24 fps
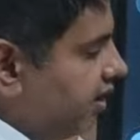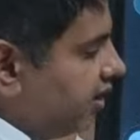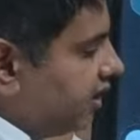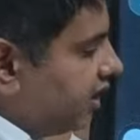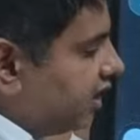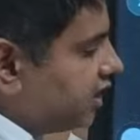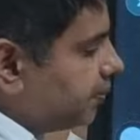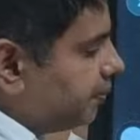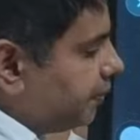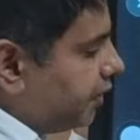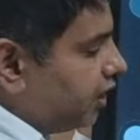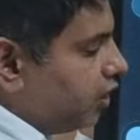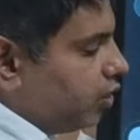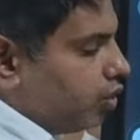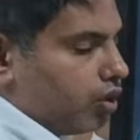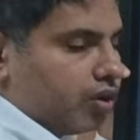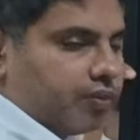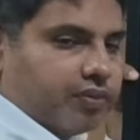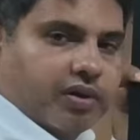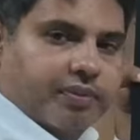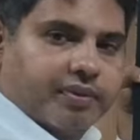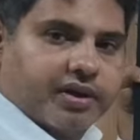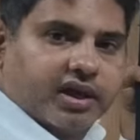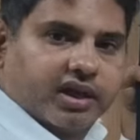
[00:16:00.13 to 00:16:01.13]
this preload
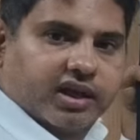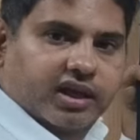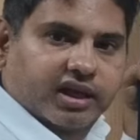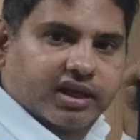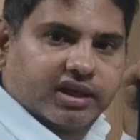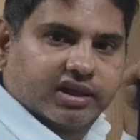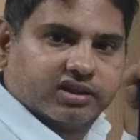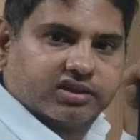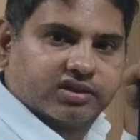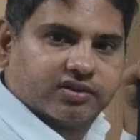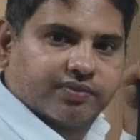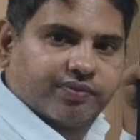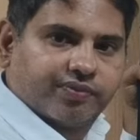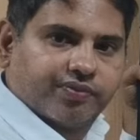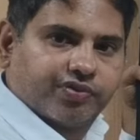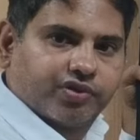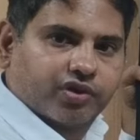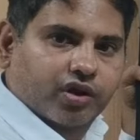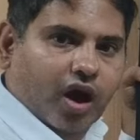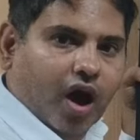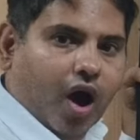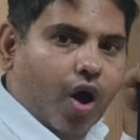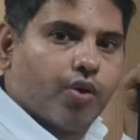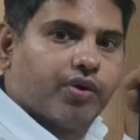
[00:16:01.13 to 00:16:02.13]
will be increased.
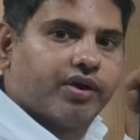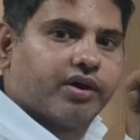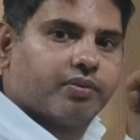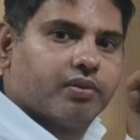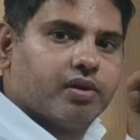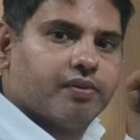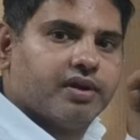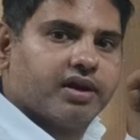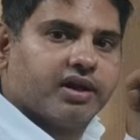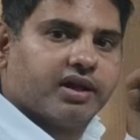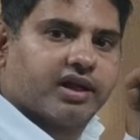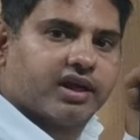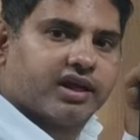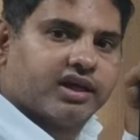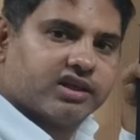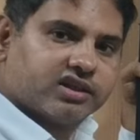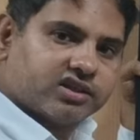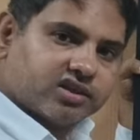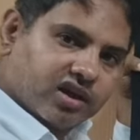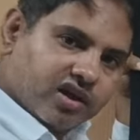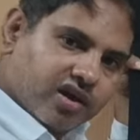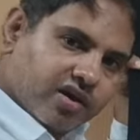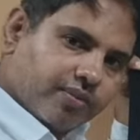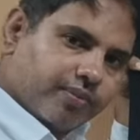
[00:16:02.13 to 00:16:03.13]
How it will be
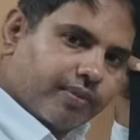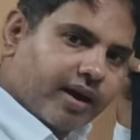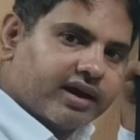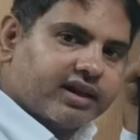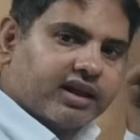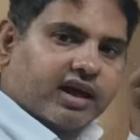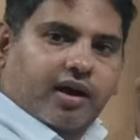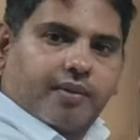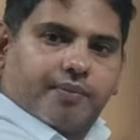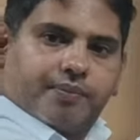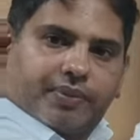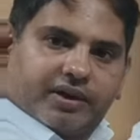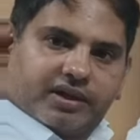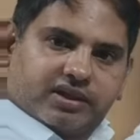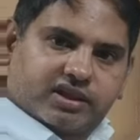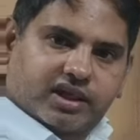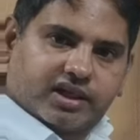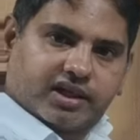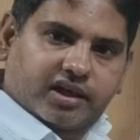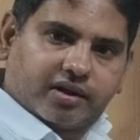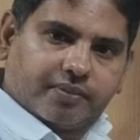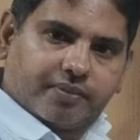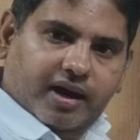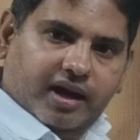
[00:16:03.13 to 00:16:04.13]
increased? By the
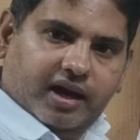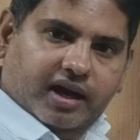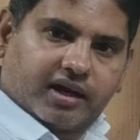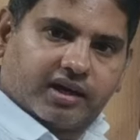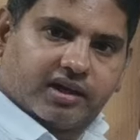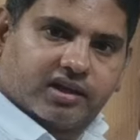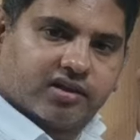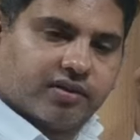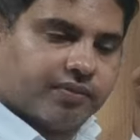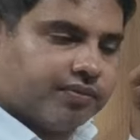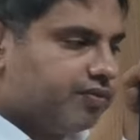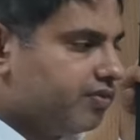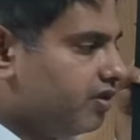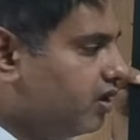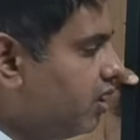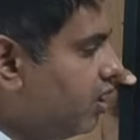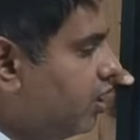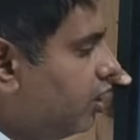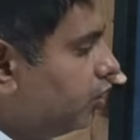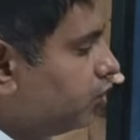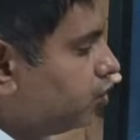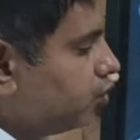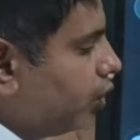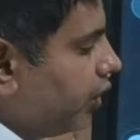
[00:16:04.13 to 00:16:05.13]
compensatory mechanism.
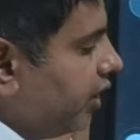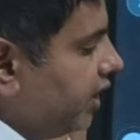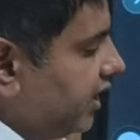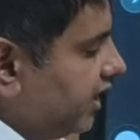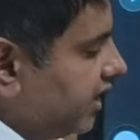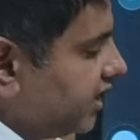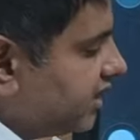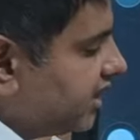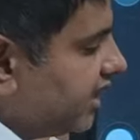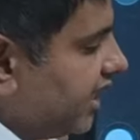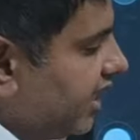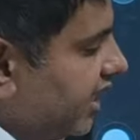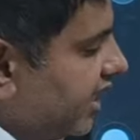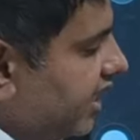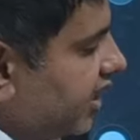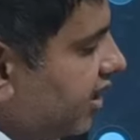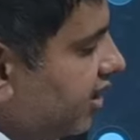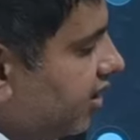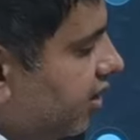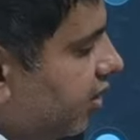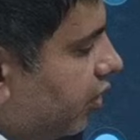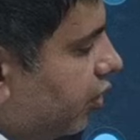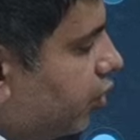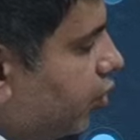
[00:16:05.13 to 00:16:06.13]
So
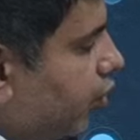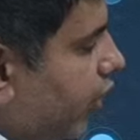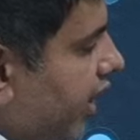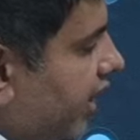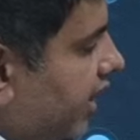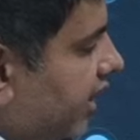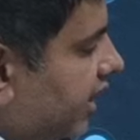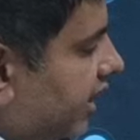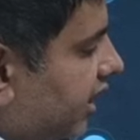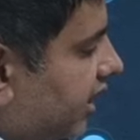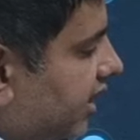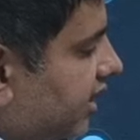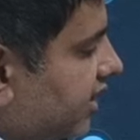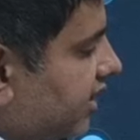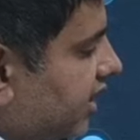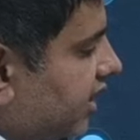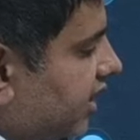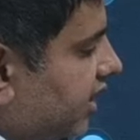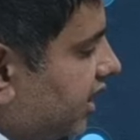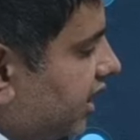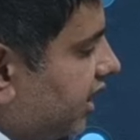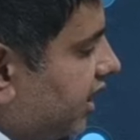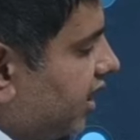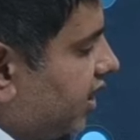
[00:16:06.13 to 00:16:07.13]
initially you are
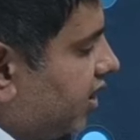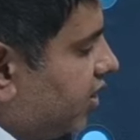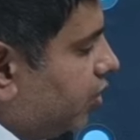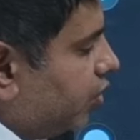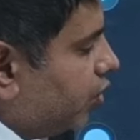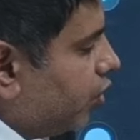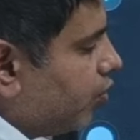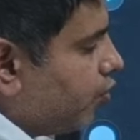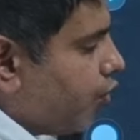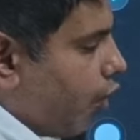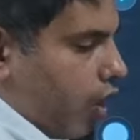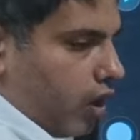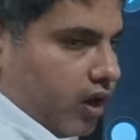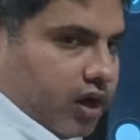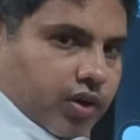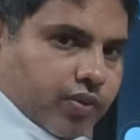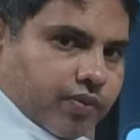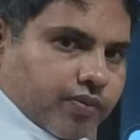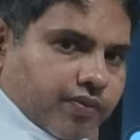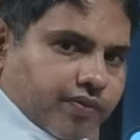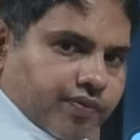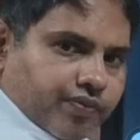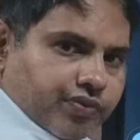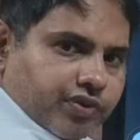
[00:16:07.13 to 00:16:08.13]
increasing the
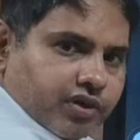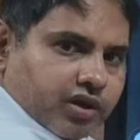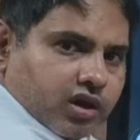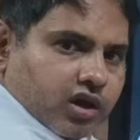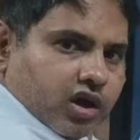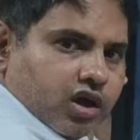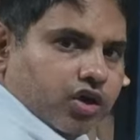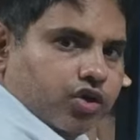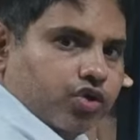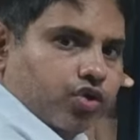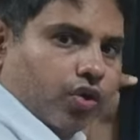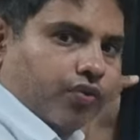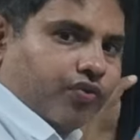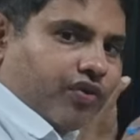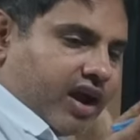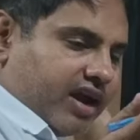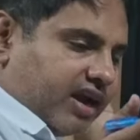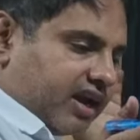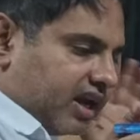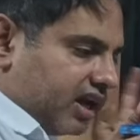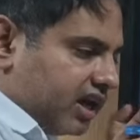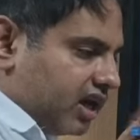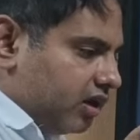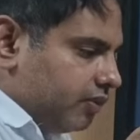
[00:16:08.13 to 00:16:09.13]
volume, your
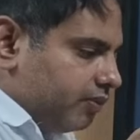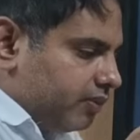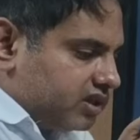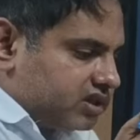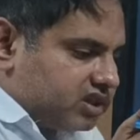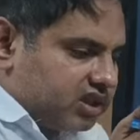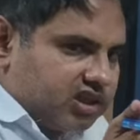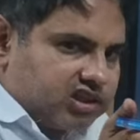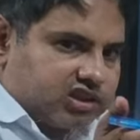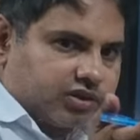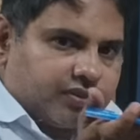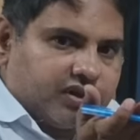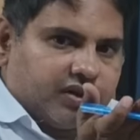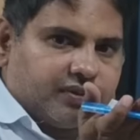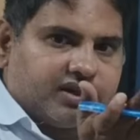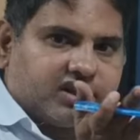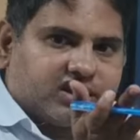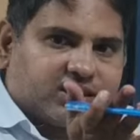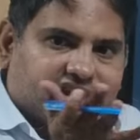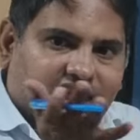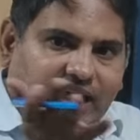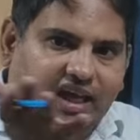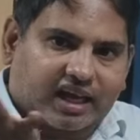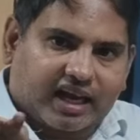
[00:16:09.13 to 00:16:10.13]
ventricle muscles will be
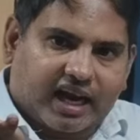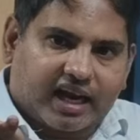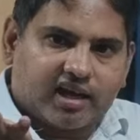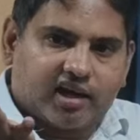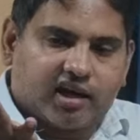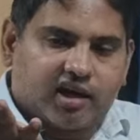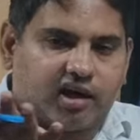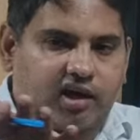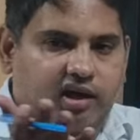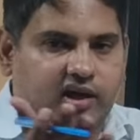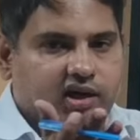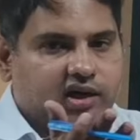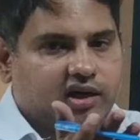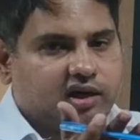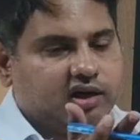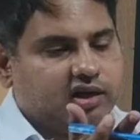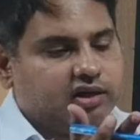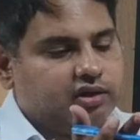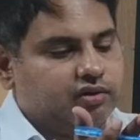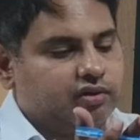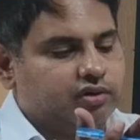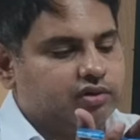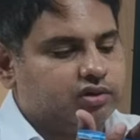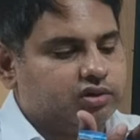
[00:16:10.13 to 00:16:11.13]

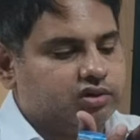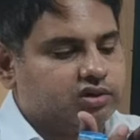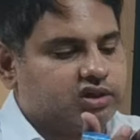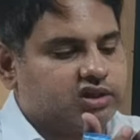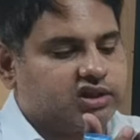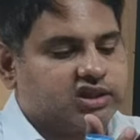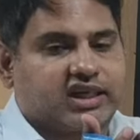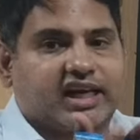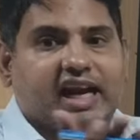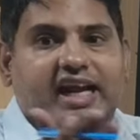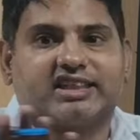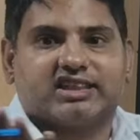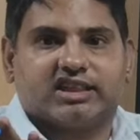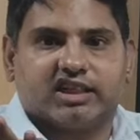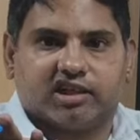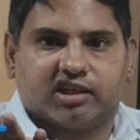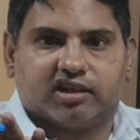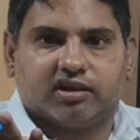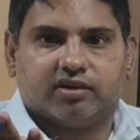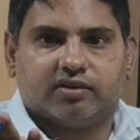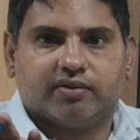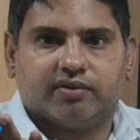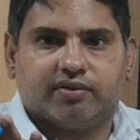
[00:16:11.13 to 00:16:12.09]
stretching,